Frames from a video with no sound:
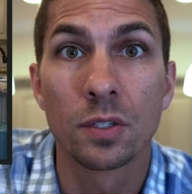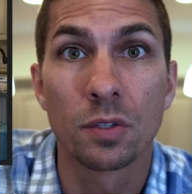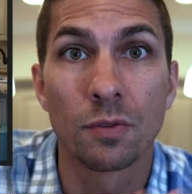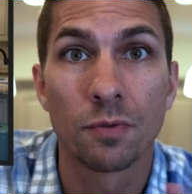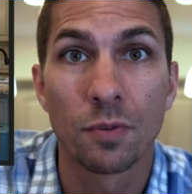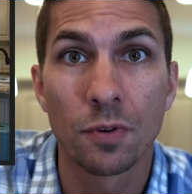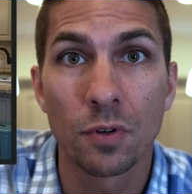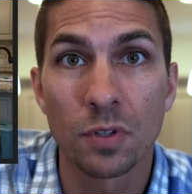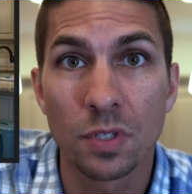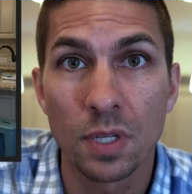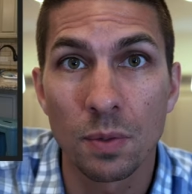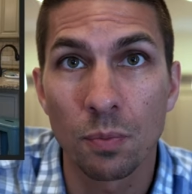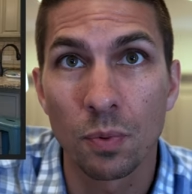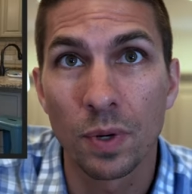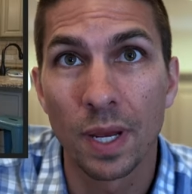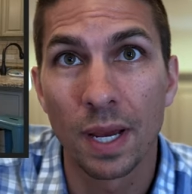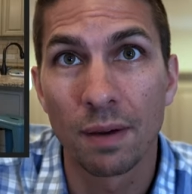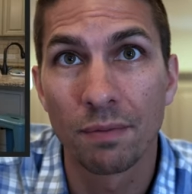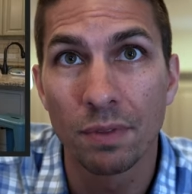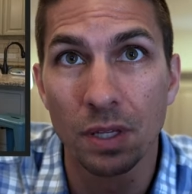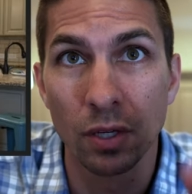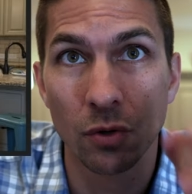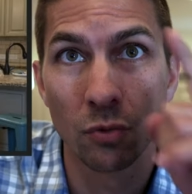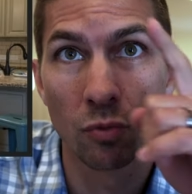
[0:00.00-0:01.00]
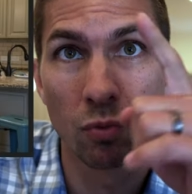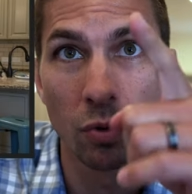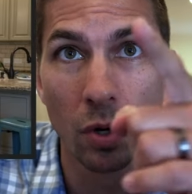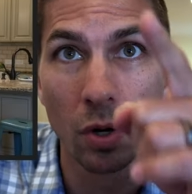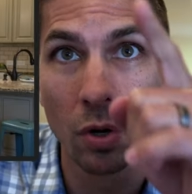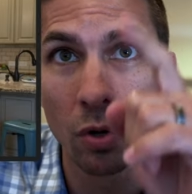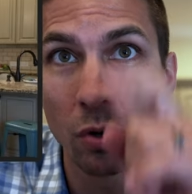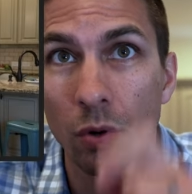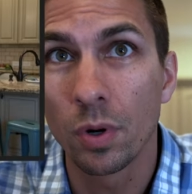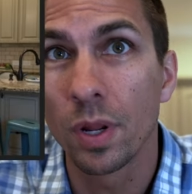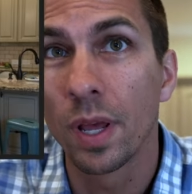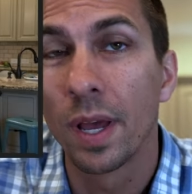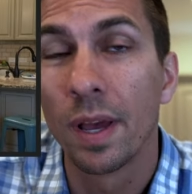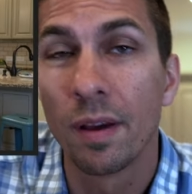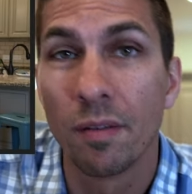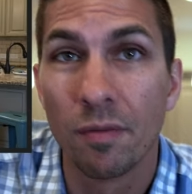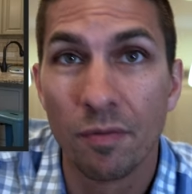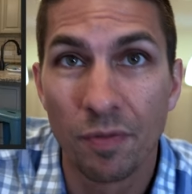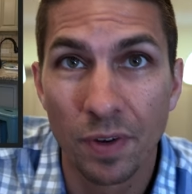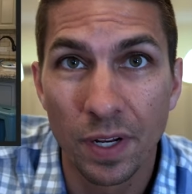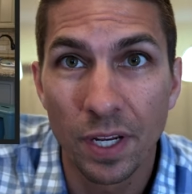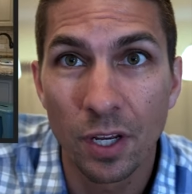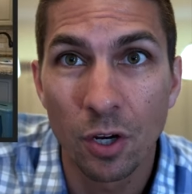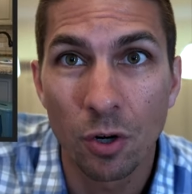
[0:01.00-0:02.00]
So first up, we have the Rode
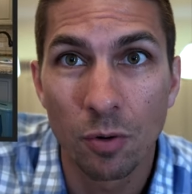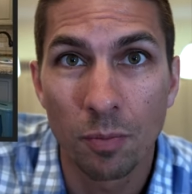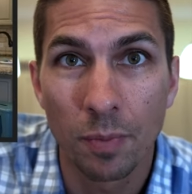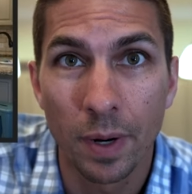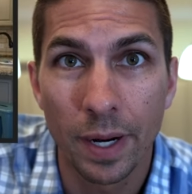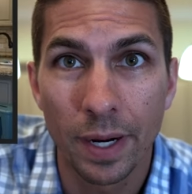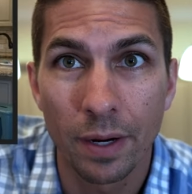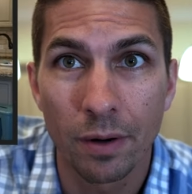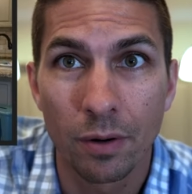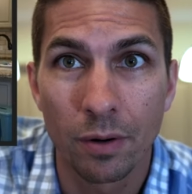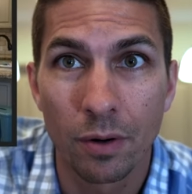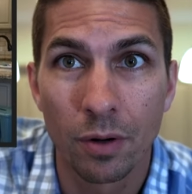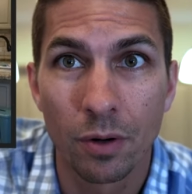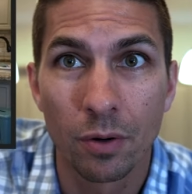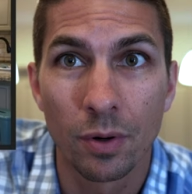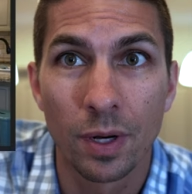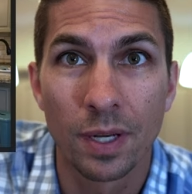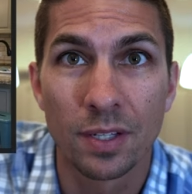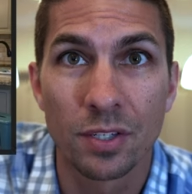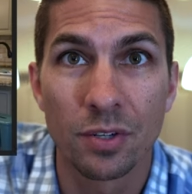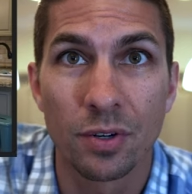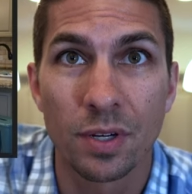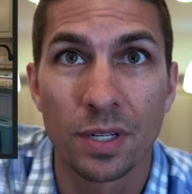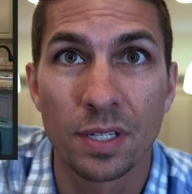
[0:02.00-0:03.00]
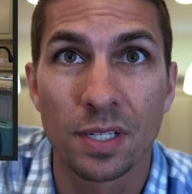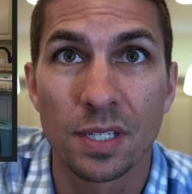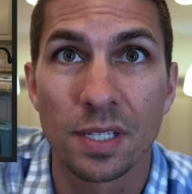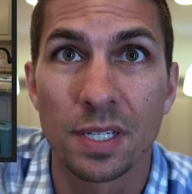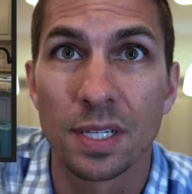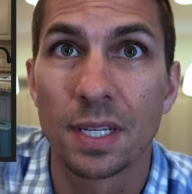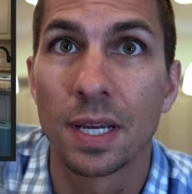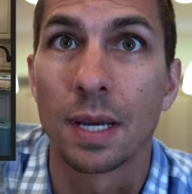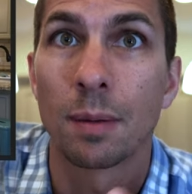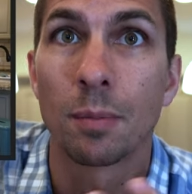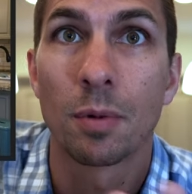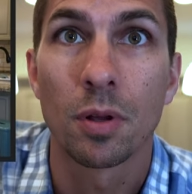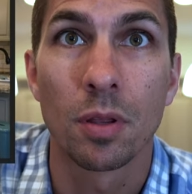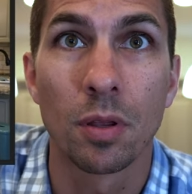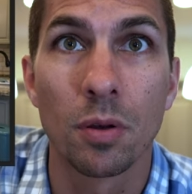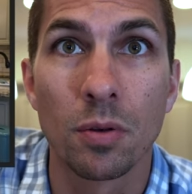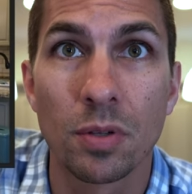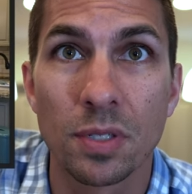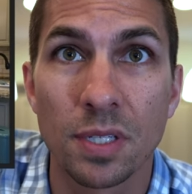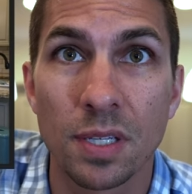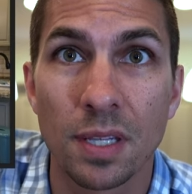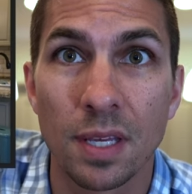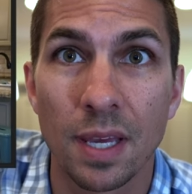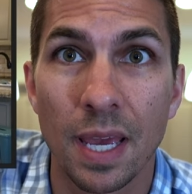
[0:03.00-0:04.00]
VideoMicro. As you can see, I'm
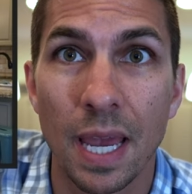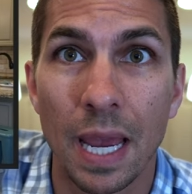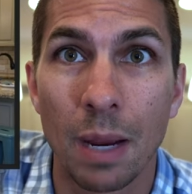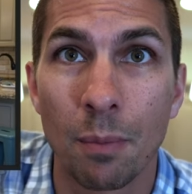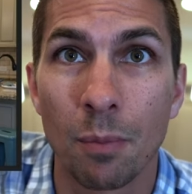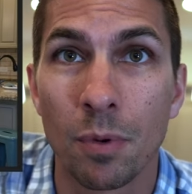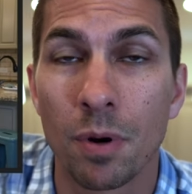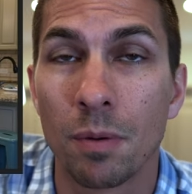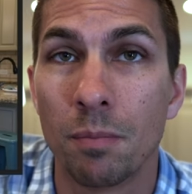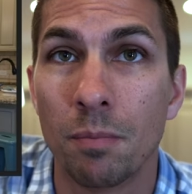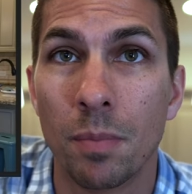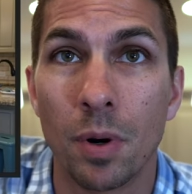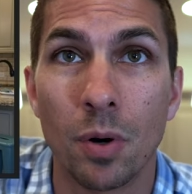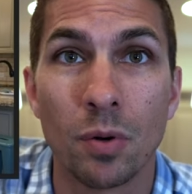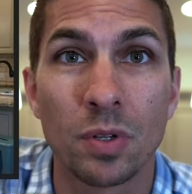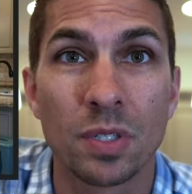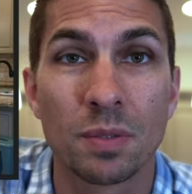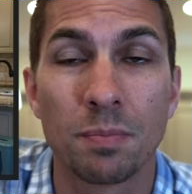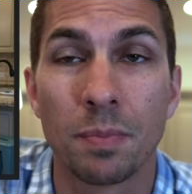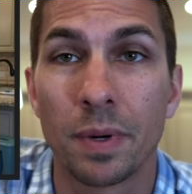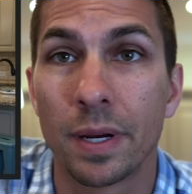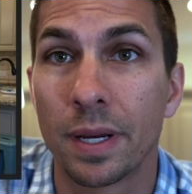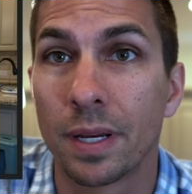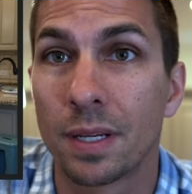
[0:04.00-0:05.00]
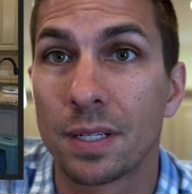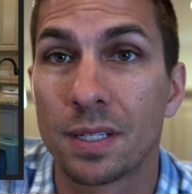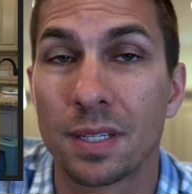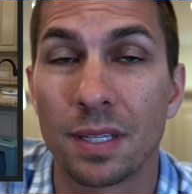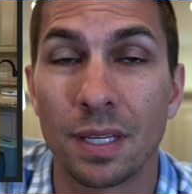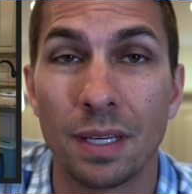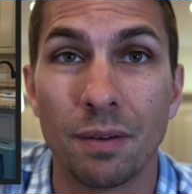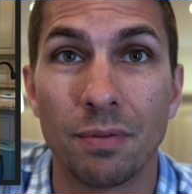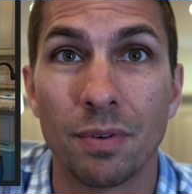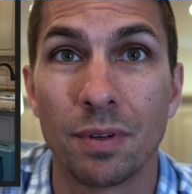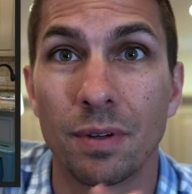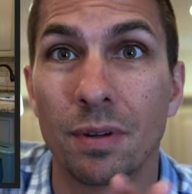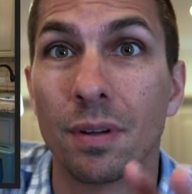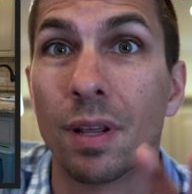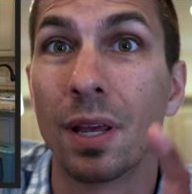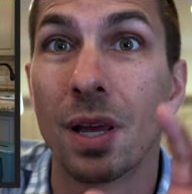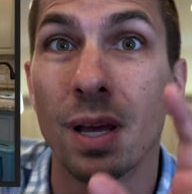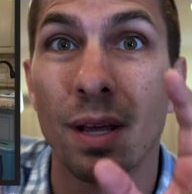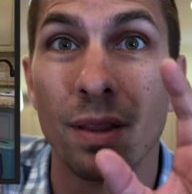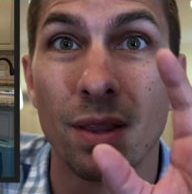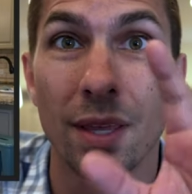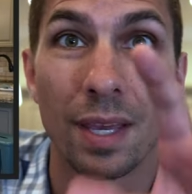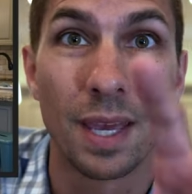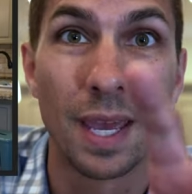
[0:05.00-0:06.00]
close to the camera. Most mics, even
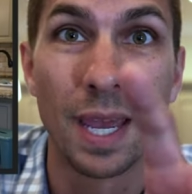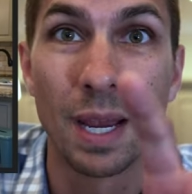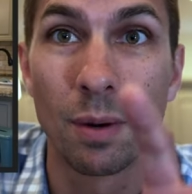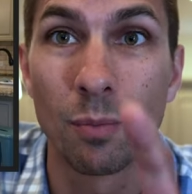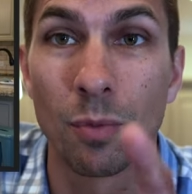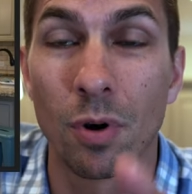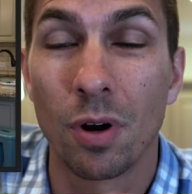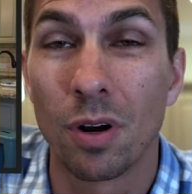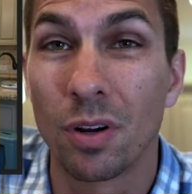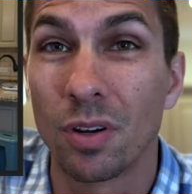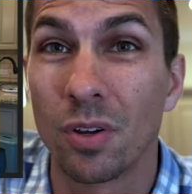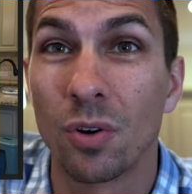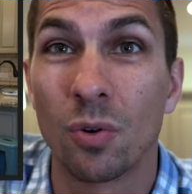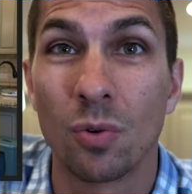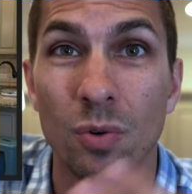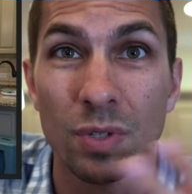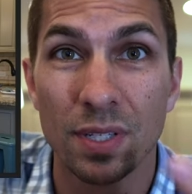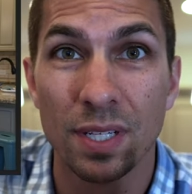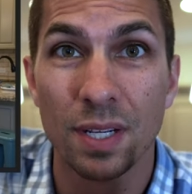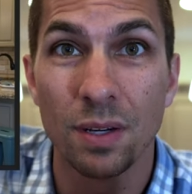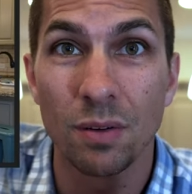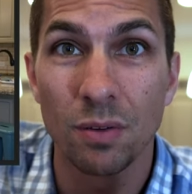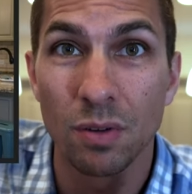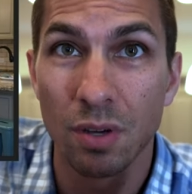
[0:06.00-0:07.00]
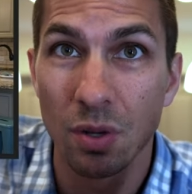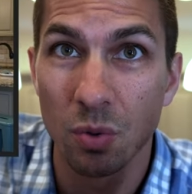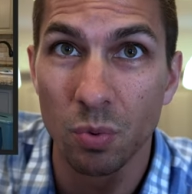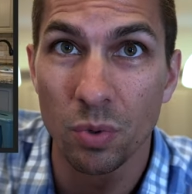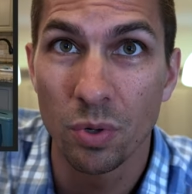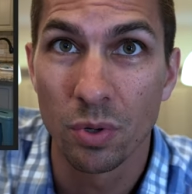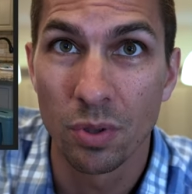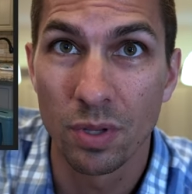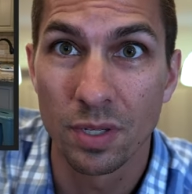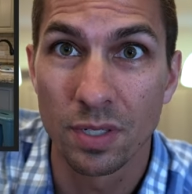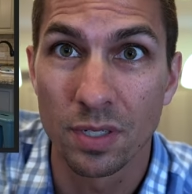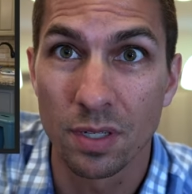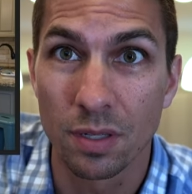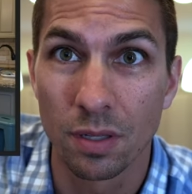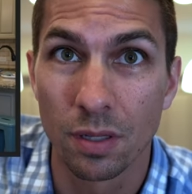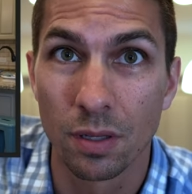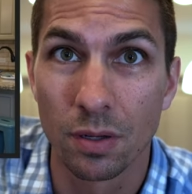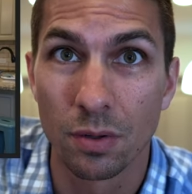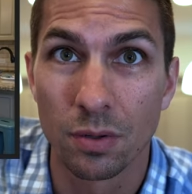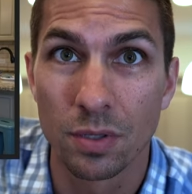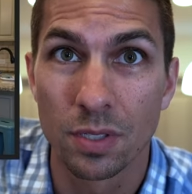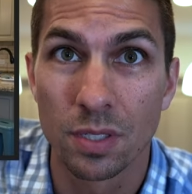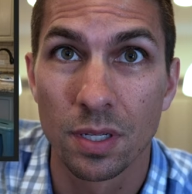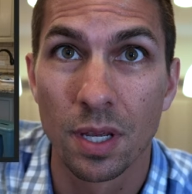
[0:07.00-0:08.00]
the camera audio, will sound good when you're this
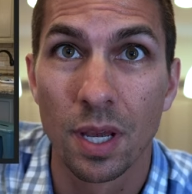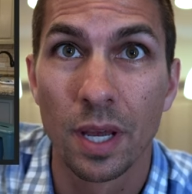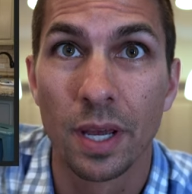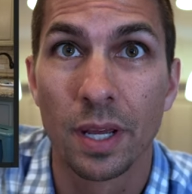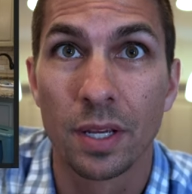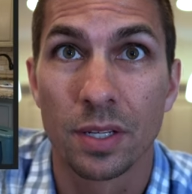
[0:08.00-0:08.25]
close.